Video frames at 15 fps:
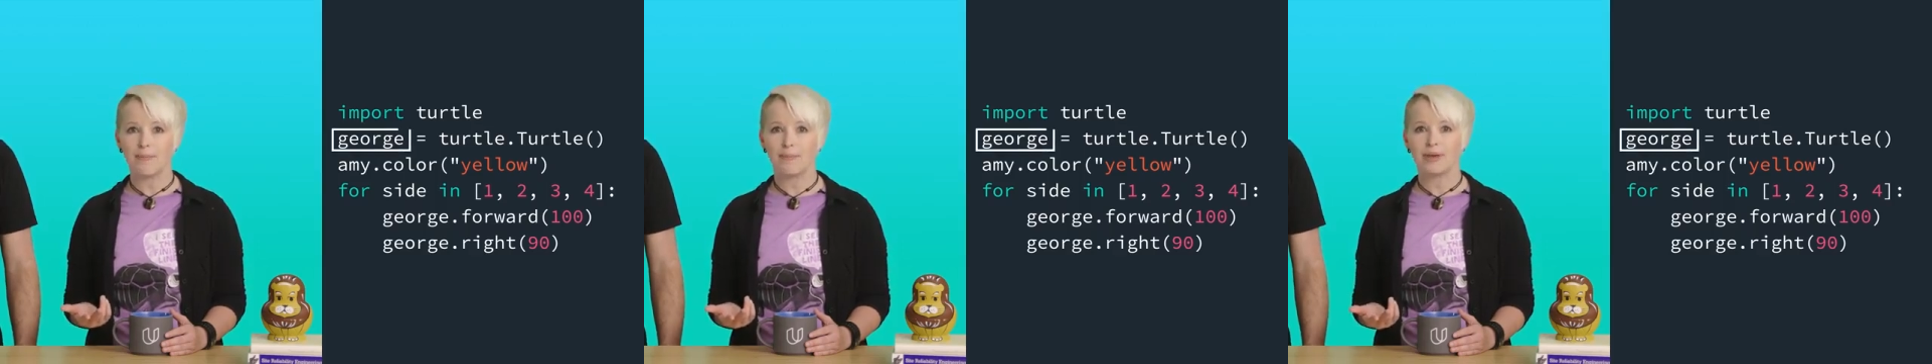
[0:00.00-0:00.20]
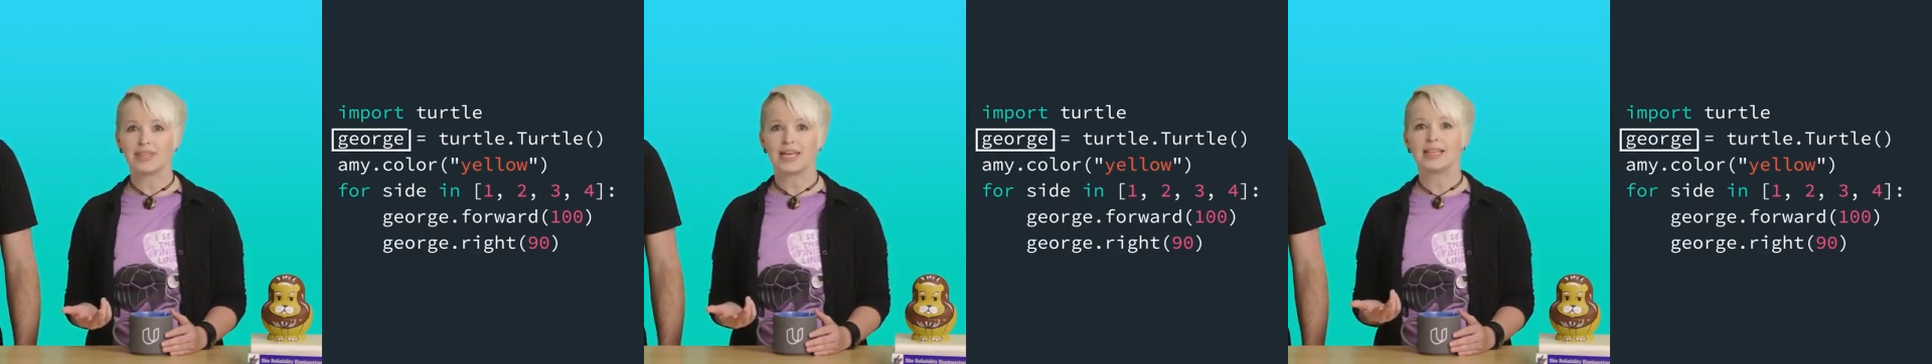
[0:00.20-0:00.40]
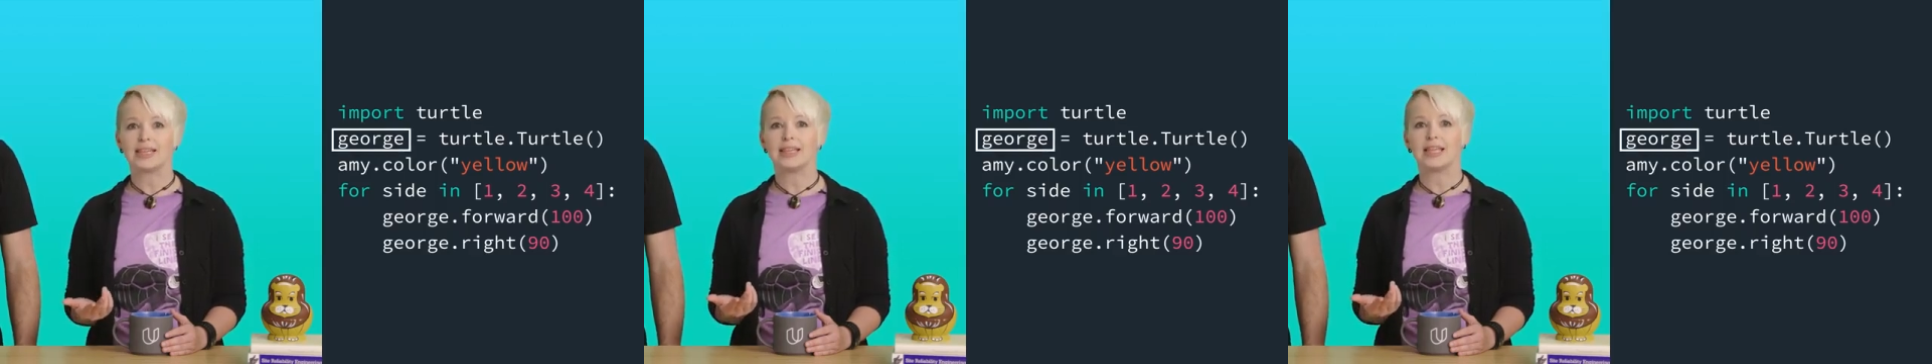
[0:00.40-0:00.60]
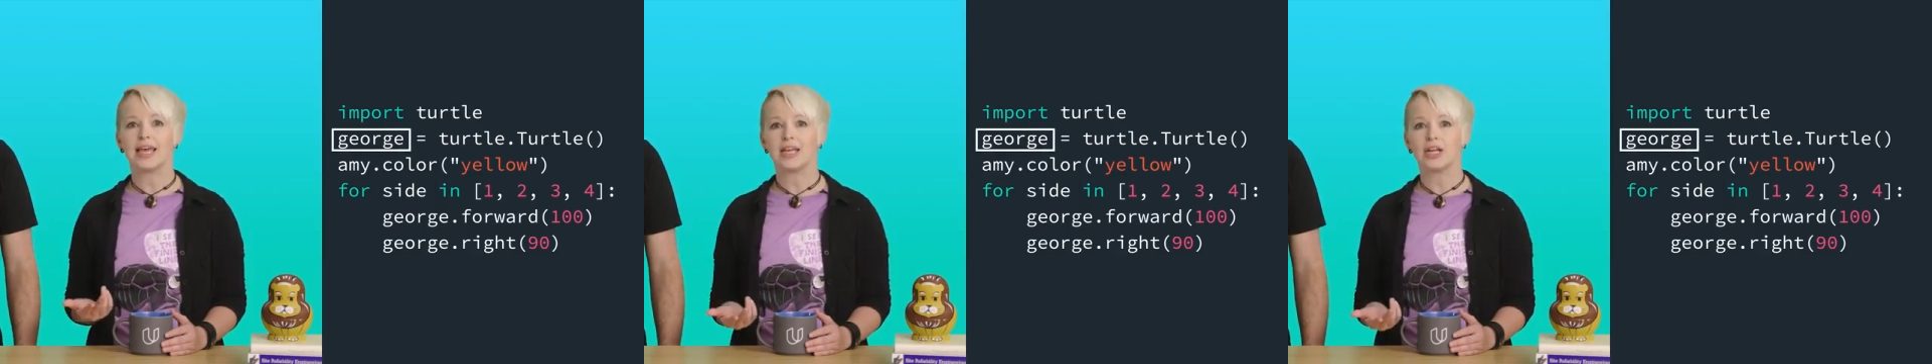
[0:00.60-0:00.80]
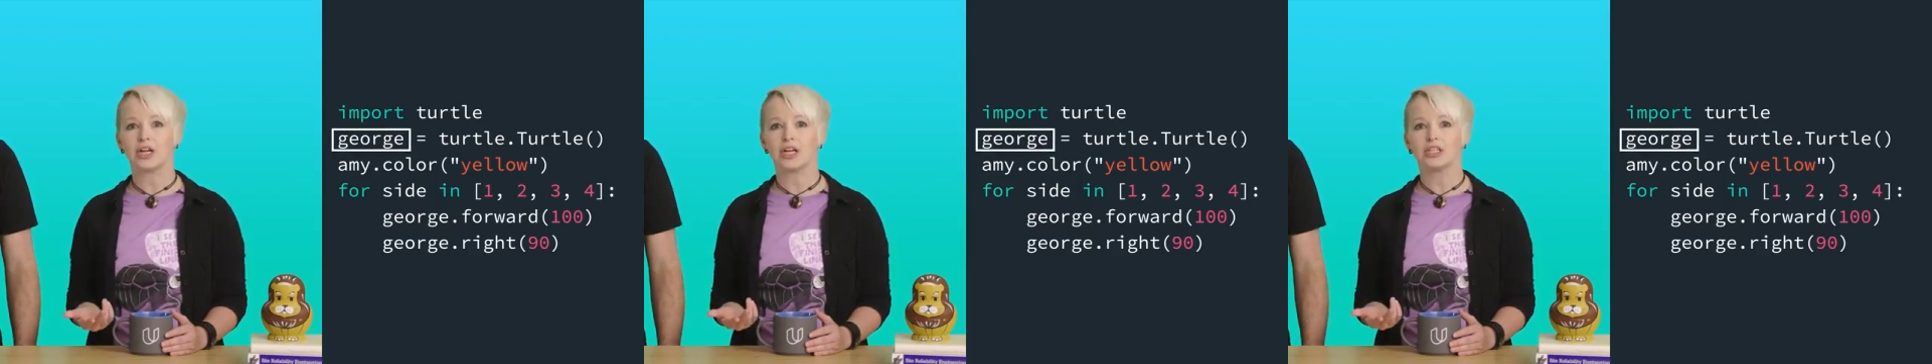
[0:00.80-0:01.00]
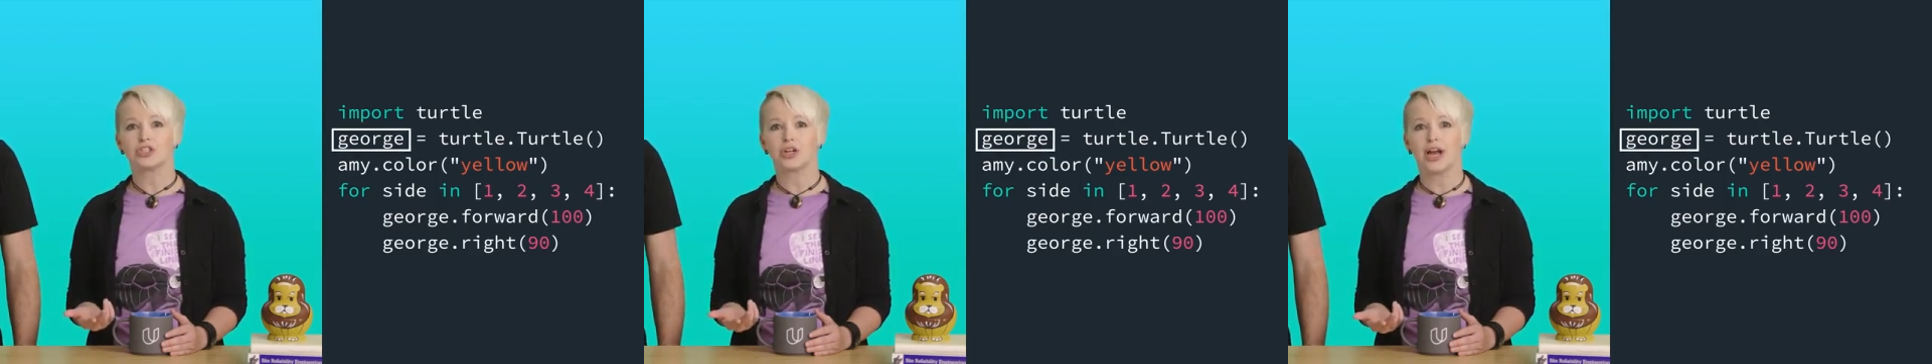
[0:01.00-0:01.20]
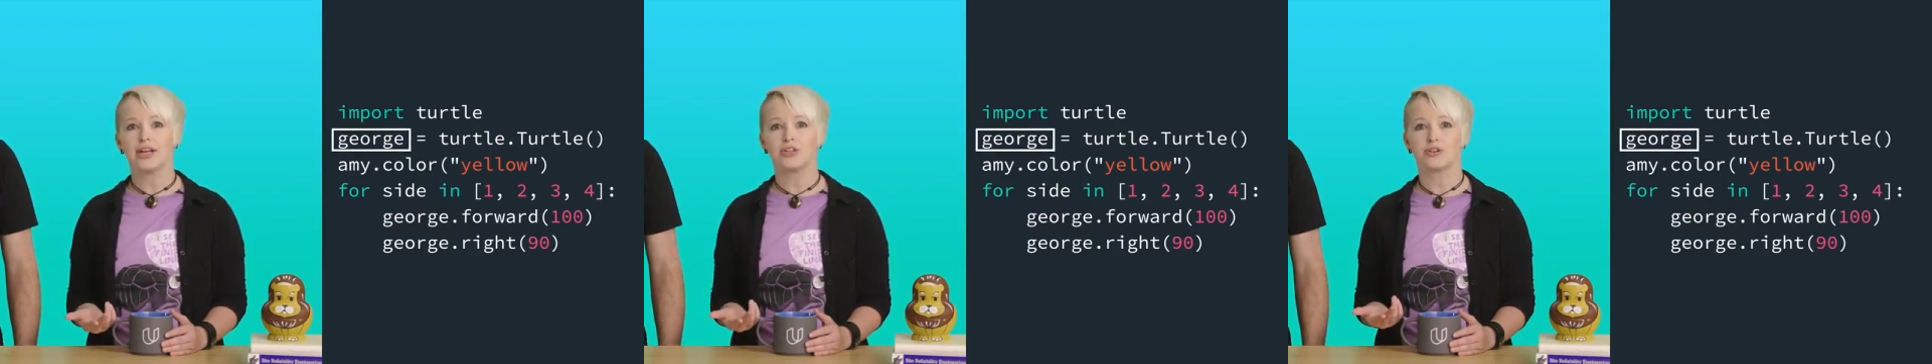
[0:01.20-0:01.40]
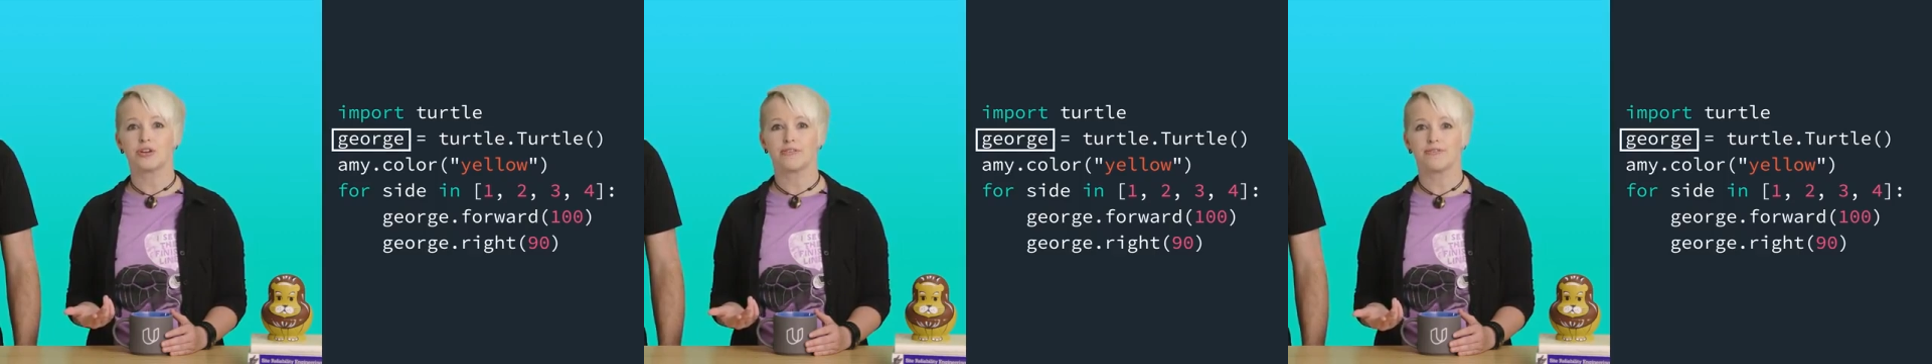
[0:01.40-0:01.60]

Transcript: but then later try to